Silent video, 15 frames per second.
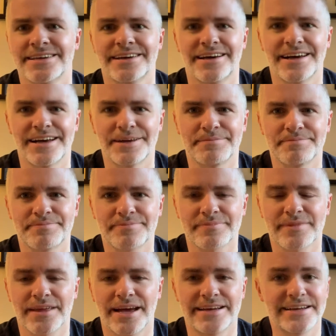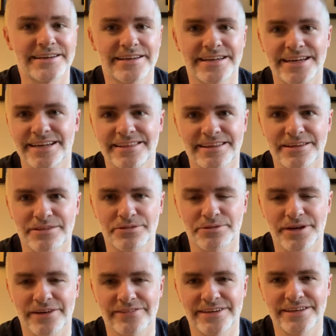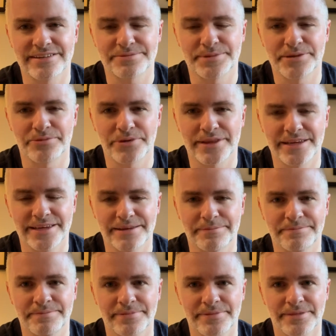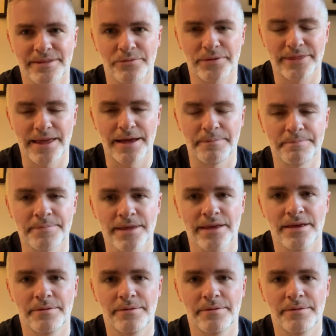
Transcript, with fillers: Um, I didn't get anything through Kevin Eastman with him, with them,